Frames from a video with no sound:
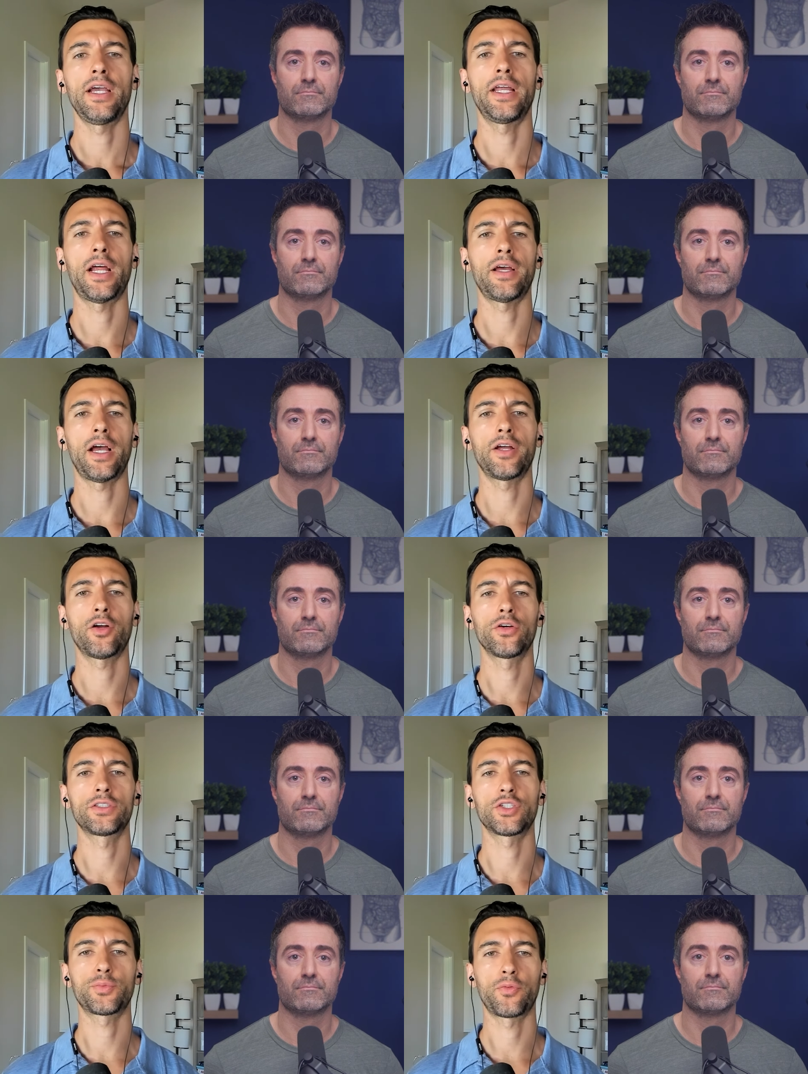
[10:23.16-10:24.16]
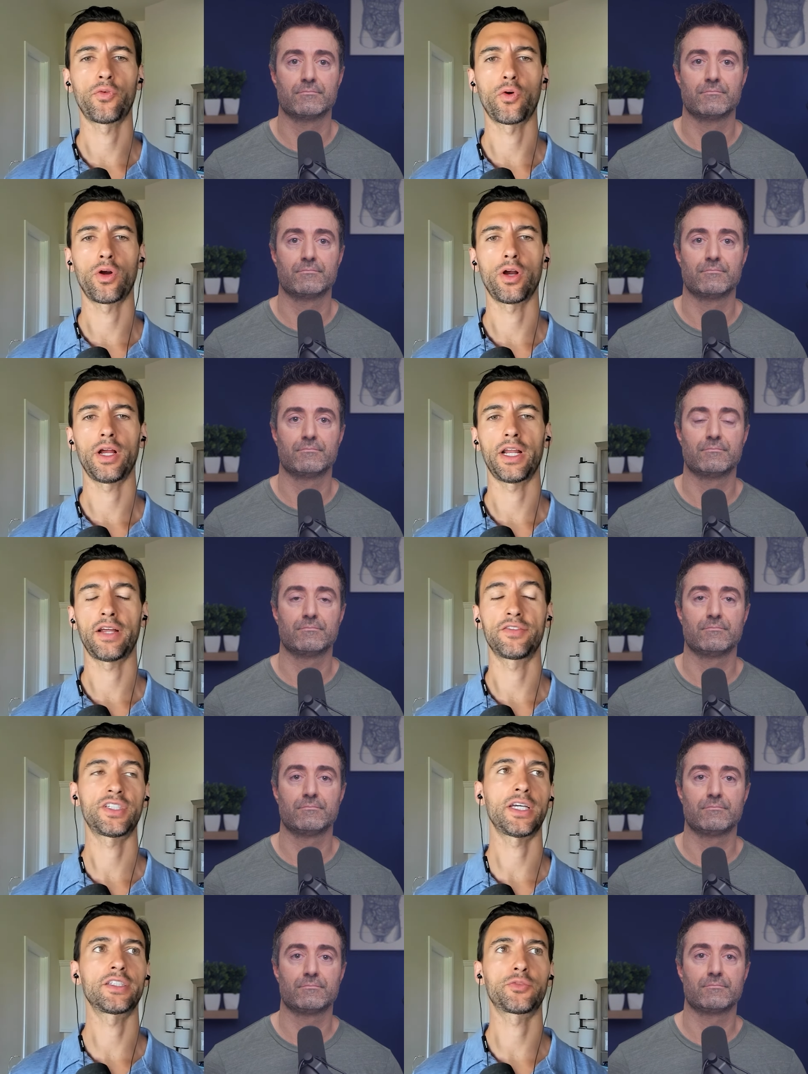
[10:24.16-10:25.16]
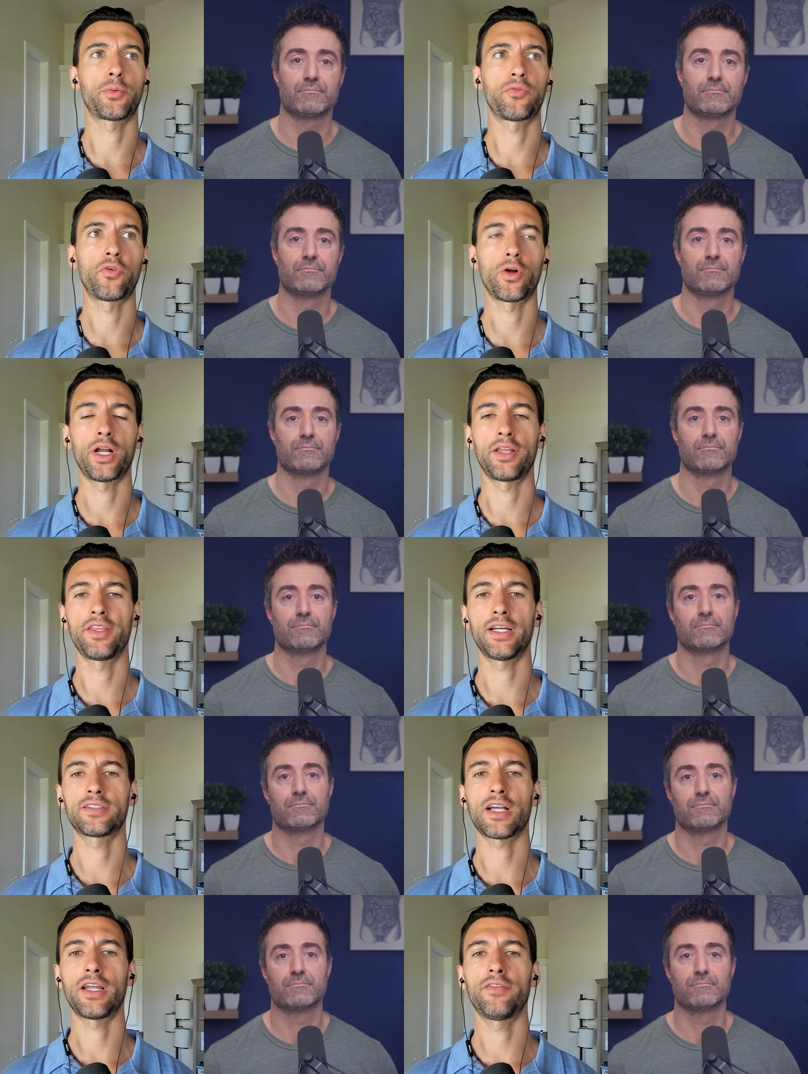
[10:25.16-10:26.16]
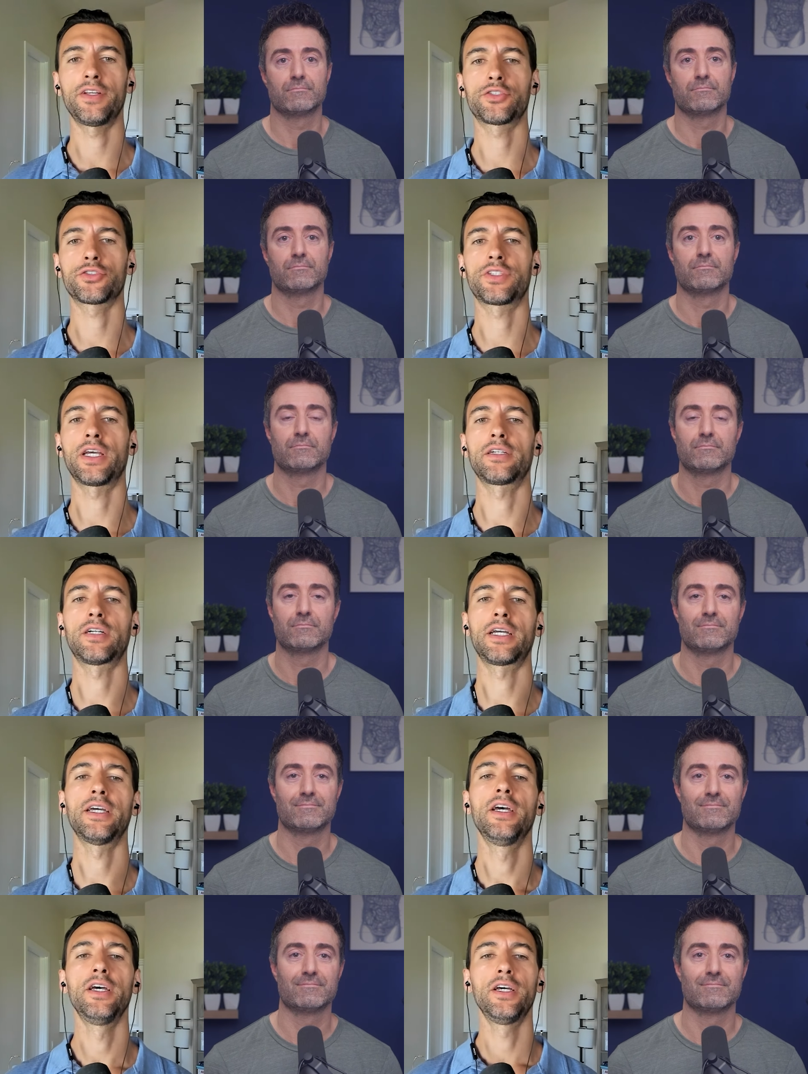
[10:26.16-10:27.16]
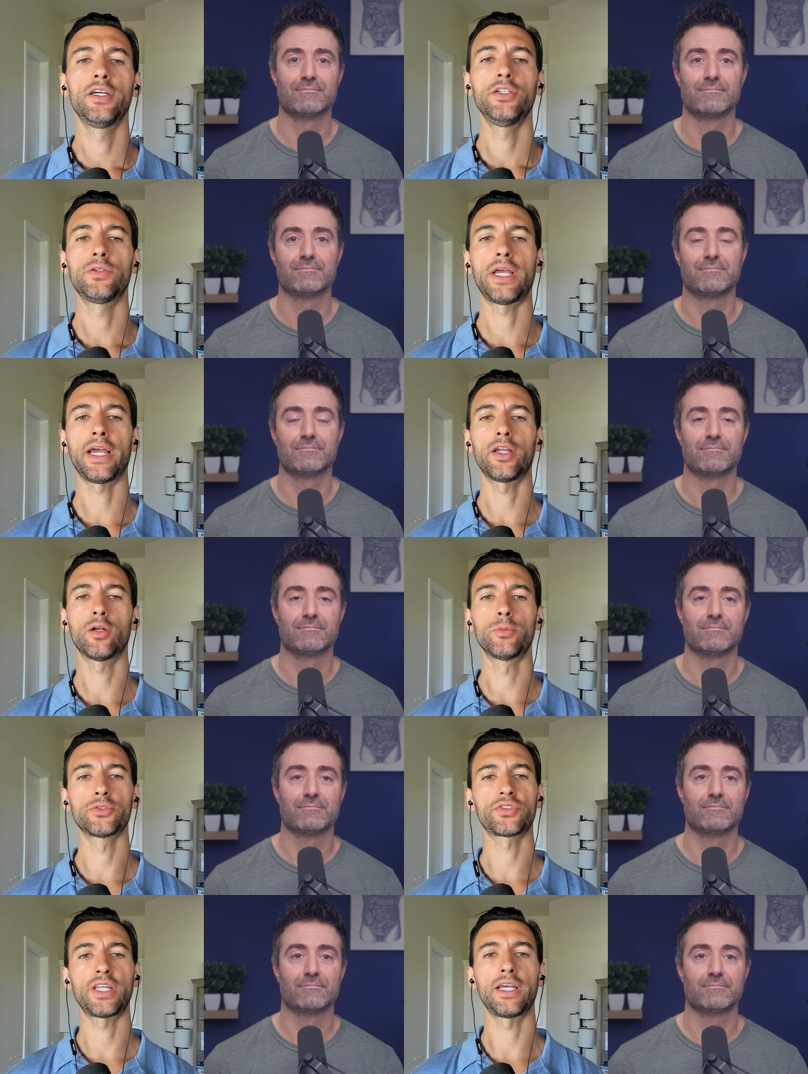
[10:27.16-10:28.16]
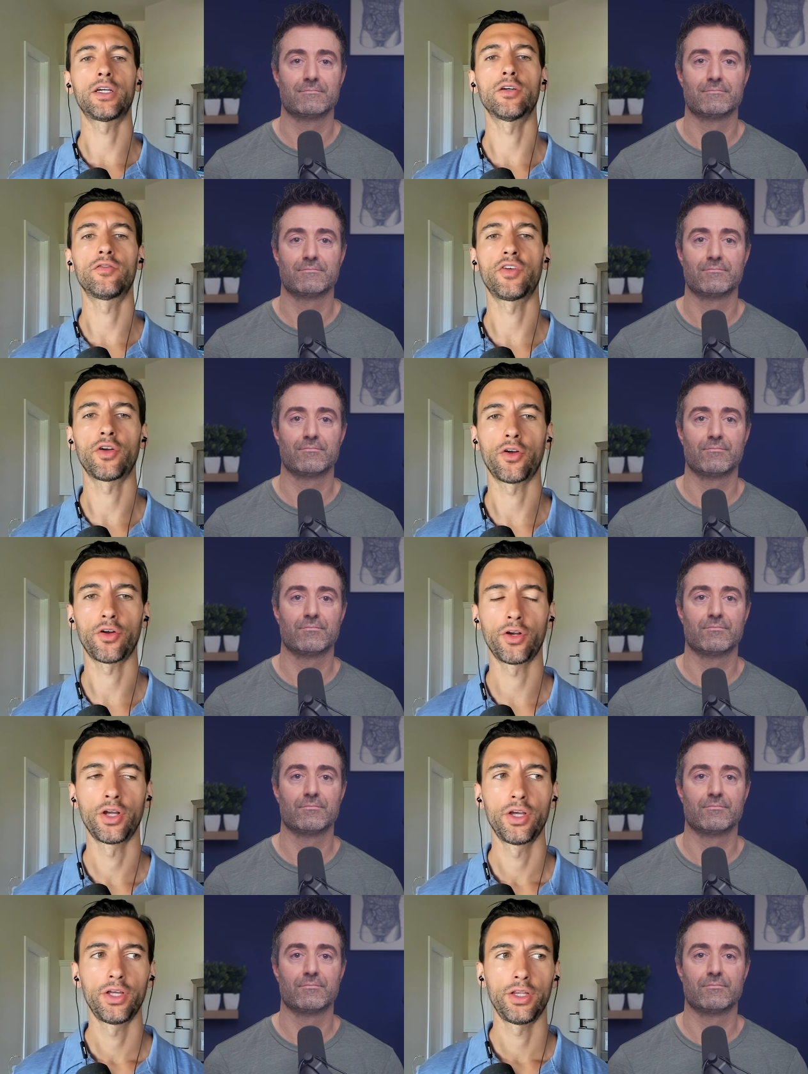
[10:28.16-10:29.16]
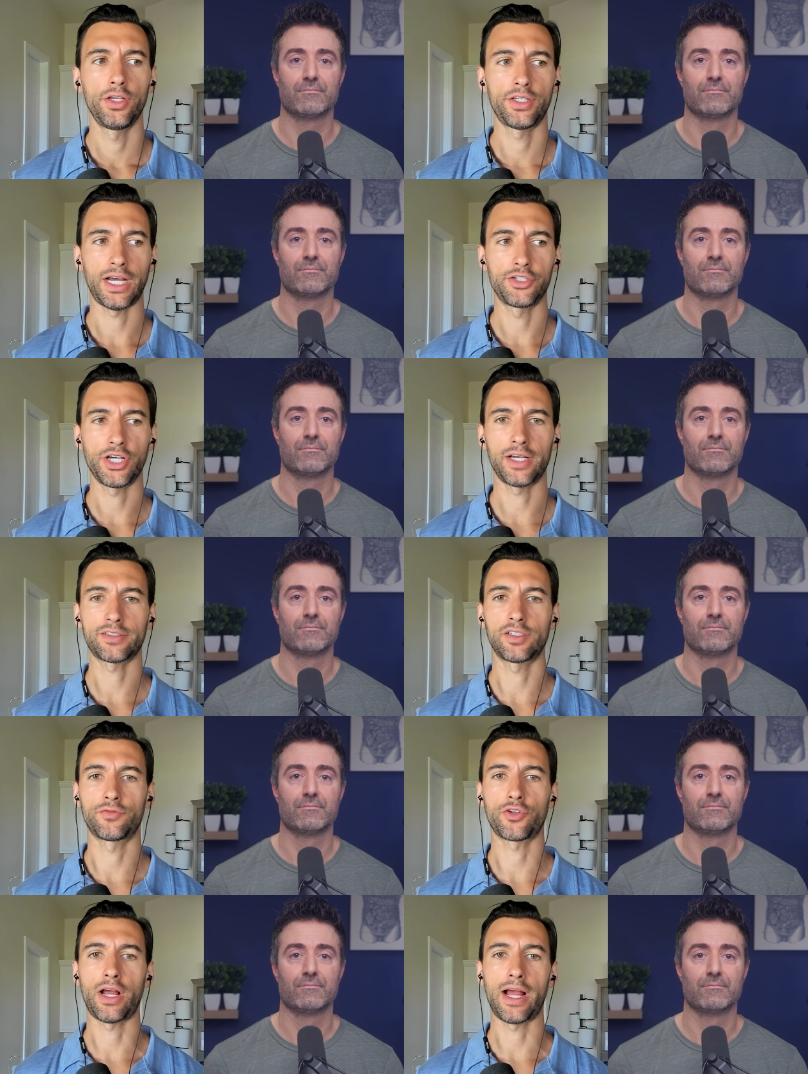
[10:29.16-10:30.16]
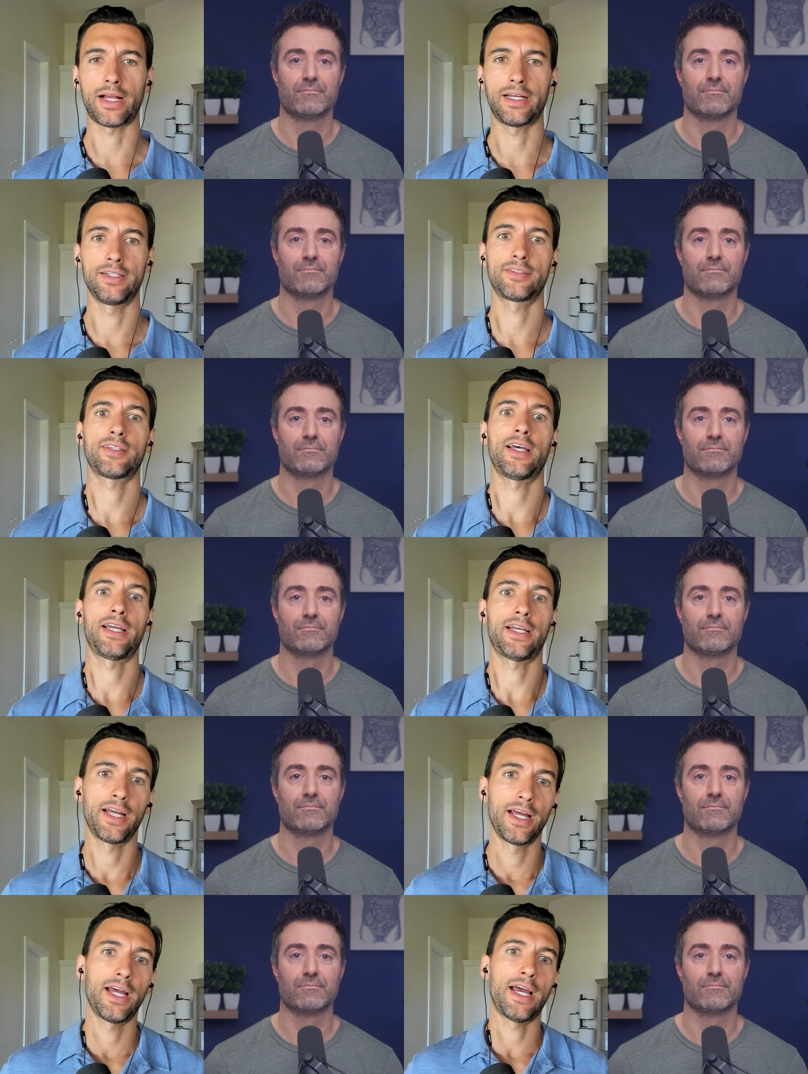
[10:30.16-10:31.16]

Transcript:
Speaker 1: And I, I heard this before, and I've said this before, and I think it's kind of interesting. Like you can almost think of your digestive tract as like